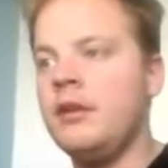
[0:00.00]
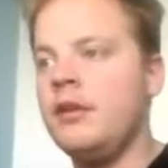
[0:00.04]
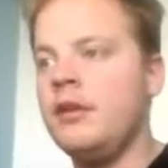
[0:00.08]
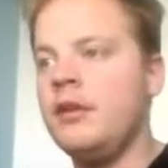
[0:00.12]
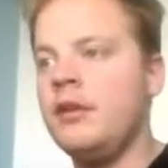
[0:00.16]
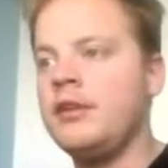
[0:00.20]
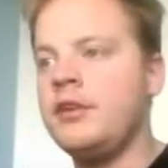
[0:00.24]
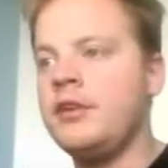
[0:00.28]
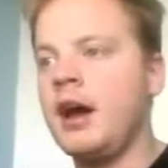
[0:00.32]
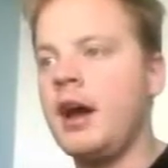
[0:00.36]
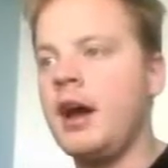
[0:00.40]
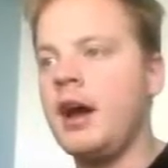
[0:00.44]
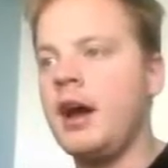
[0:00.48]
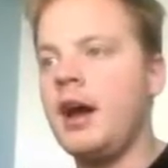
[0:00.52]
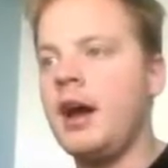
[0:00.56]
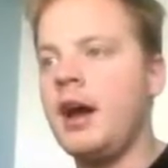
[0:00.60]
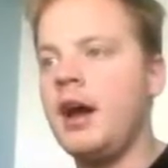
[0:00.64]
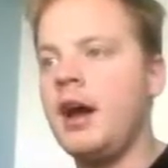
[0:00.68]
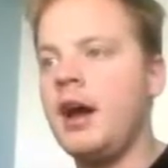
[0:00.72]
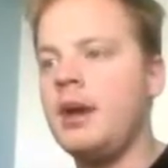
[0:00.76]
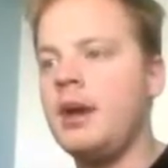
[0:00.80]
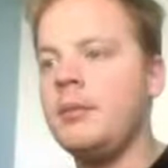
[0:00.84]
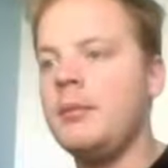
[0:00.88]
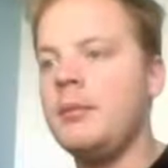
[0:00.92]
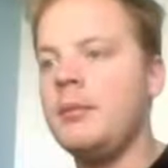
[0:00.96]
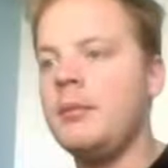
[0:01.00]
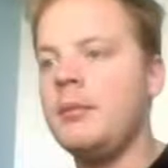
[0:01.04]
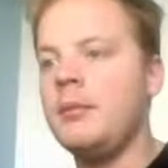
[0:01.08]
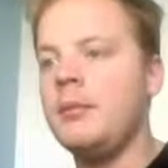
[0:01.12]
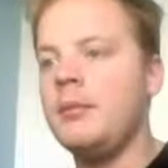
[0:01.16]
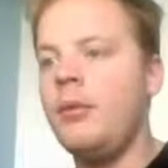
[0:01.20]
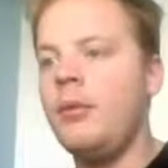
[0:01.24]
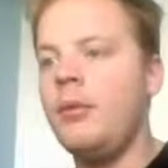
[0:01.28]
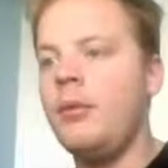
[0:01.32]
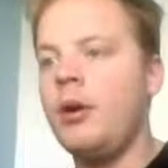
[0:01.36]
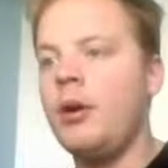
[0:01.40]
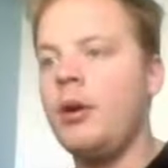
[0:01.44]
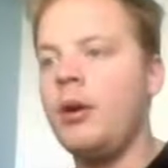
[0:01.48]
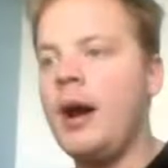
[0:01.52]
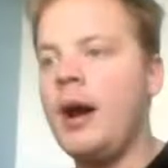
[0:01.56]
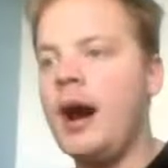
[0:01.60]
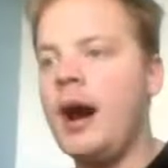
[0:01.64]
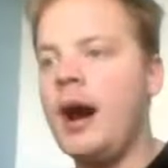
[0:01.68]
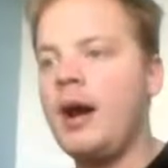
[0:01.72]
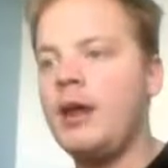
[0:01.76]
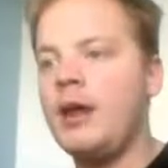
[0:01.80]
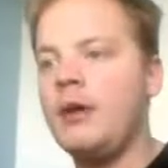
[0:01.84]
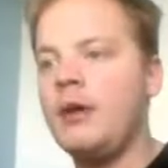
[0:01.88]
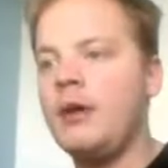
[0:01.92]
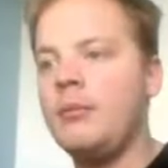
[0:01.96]
the time, more
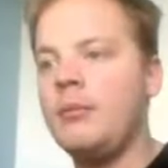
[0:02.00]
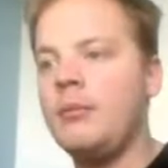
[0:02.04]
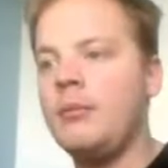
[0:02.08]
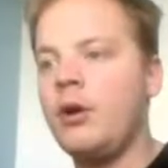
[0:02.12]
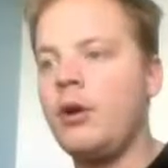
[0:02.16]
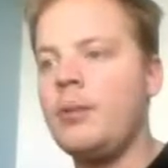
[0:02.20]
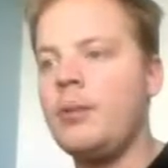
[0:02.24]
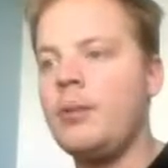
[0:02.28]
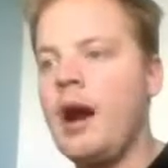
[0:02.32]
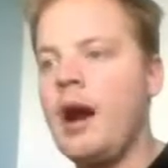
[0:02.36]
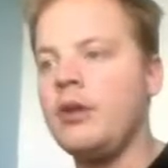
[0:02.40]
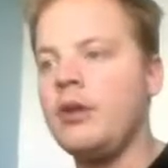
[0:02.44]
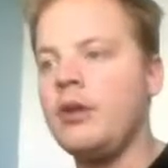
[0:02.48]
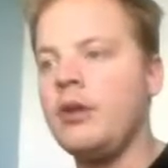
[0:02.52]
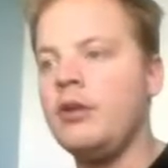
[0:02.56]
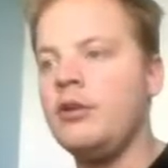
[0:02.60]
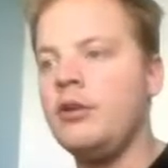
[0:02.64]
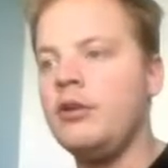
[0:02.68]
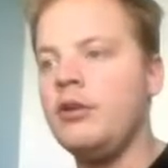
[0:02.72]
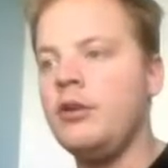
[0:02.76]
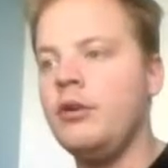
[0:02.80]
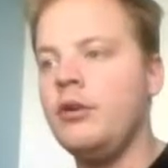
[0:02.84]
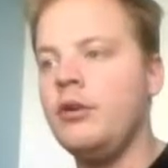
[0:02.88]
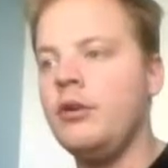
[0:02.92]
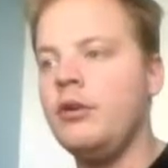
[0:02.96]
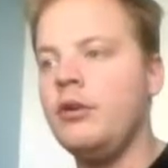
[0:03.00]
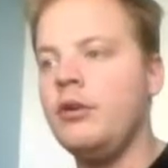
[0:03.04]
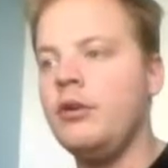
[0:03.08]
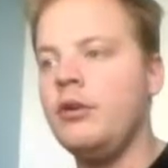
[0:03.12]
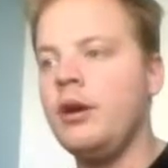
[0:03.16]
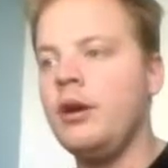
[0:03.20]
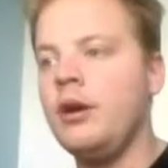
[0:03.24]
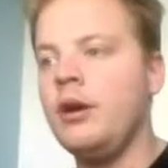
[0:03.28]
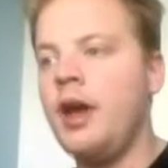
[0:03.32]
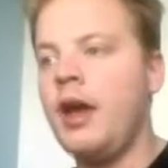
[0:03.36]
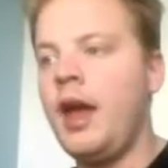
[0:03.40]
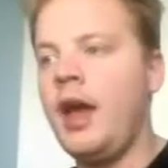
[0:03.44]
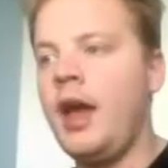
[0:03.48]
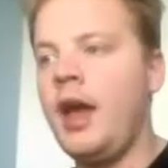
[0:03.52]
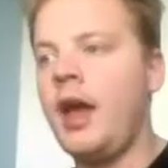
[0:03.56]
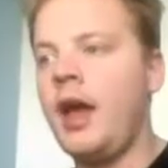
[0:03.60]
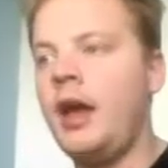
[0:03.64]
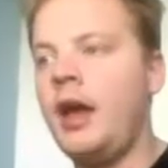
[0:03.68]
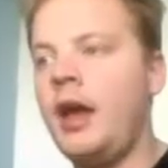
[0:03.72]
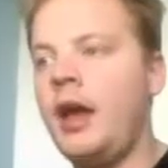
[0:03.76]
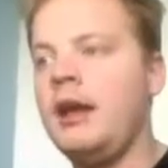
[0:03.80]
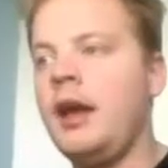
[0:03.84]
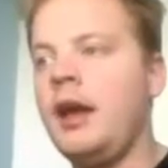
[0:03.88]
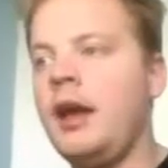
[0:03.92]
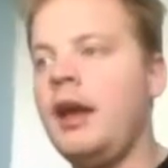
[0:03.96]
about it, more about you,
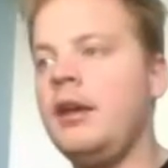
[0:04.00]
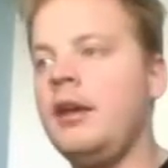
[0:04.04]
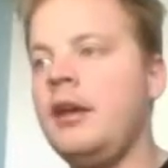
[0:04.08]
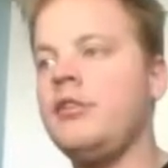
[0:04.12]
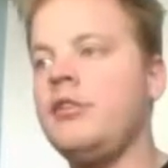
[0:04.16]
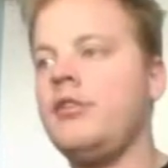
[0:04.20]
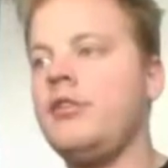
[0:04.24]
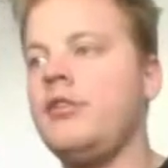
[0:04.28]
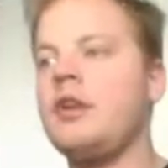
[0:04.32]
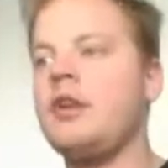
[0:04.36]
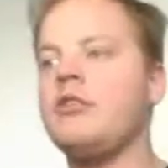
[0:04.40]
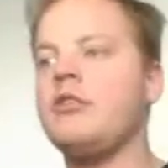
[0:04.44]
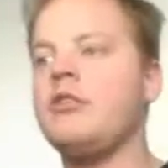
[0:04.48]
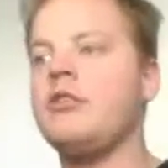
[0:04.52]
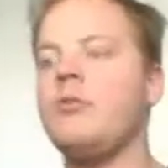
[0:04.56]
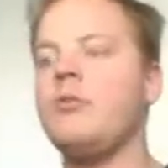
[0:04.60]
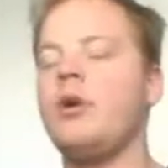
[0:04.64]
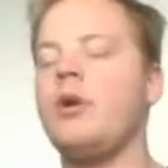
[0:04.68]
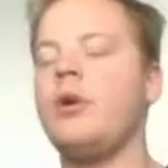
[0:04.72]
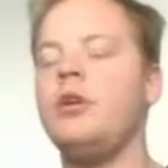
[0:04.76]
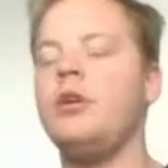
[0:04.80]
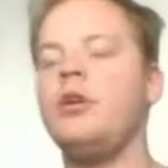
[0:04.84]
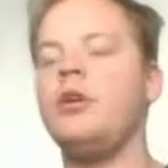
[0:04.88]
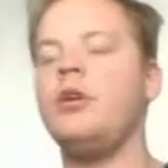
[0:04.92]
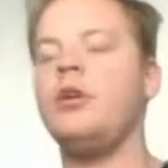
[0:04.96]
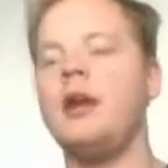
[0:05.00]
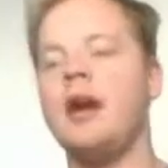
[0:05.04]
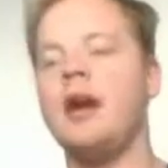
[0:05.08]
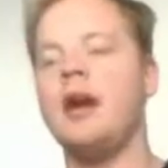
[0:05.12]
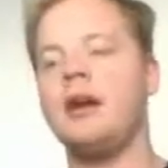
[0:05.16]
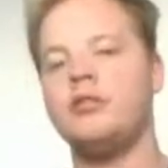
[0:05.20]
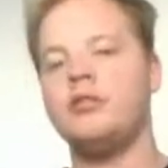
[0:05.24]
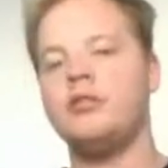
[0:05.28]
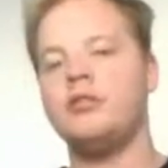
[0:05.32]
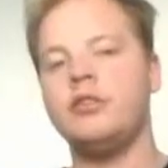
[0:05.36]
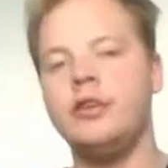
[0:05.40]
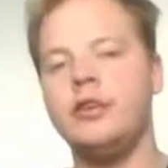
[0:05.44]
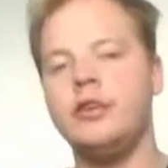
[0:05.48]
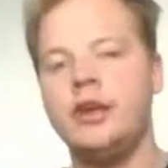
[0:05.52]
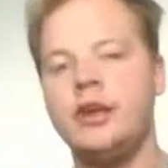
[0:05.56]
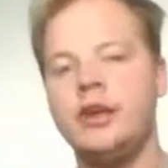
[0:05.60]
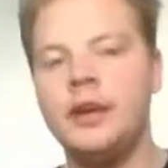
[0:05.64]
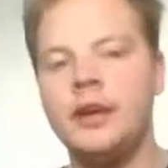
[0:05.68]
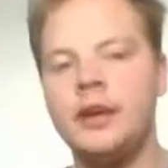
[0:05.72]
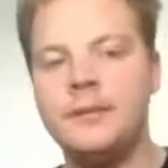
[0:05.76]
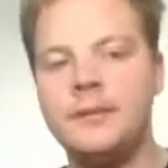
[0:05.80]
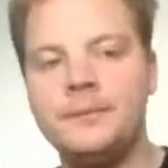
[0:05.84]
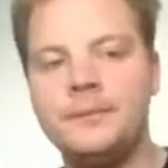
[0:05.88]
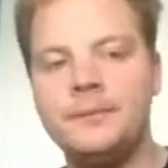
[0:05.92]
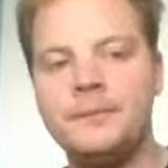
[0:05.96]
and a section where you can
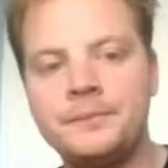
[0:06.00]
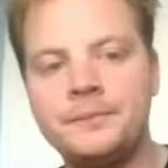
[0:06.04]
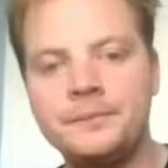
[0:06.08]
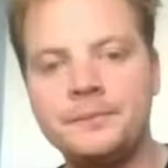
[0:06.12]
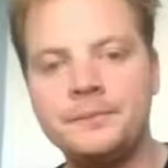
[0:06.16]
actually